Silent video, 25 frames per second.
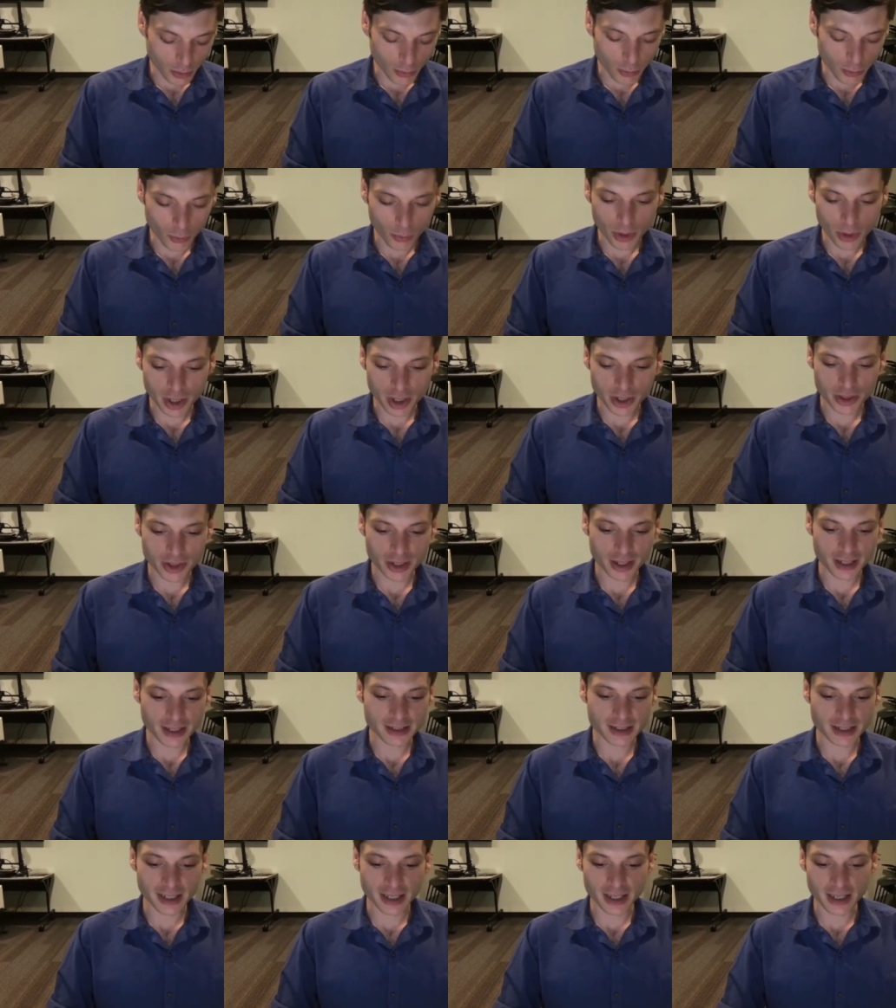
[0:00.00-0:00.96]
one of the
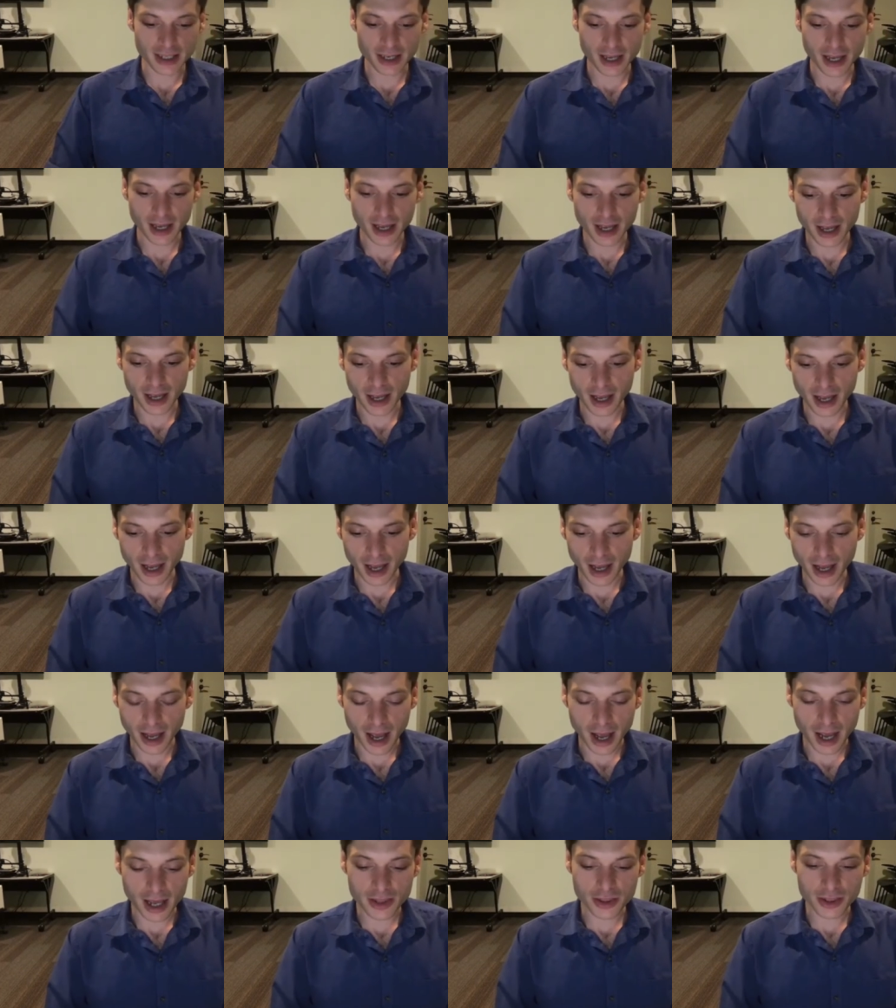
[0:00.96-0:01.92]
things that
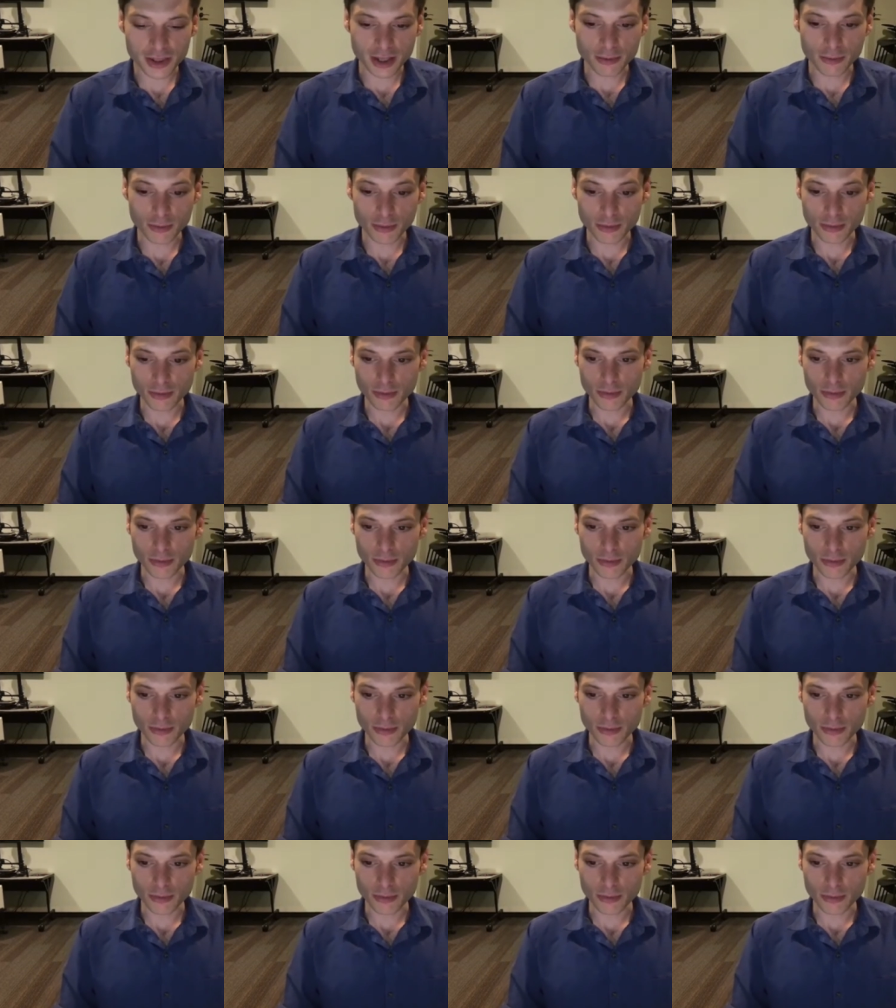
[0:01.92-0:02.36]
I think